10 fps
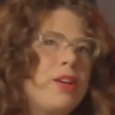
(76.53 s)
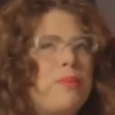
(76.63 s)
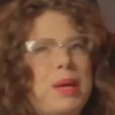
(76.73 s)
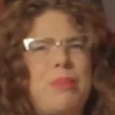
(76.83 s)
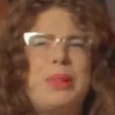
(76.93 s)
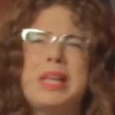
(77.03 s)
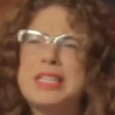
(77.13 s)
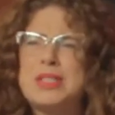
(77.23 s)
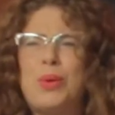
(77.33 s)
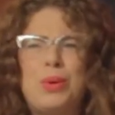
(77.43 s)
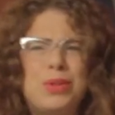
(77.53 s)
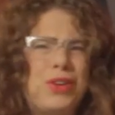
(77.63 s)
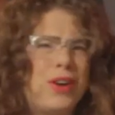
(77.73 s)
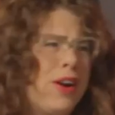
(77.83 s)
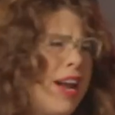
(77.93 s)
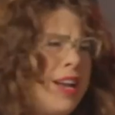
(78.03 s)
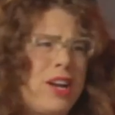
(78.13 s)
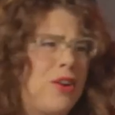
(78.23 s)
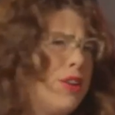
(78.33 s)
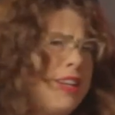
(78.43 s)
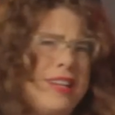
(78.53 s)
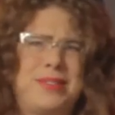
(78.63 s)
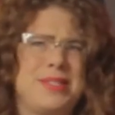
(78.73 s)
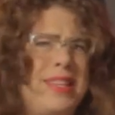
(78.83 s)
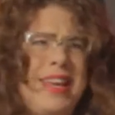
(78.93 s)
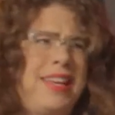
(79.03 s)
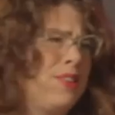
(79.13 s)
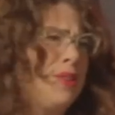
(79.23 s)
it could be a placeholder, and I heard it and I was like,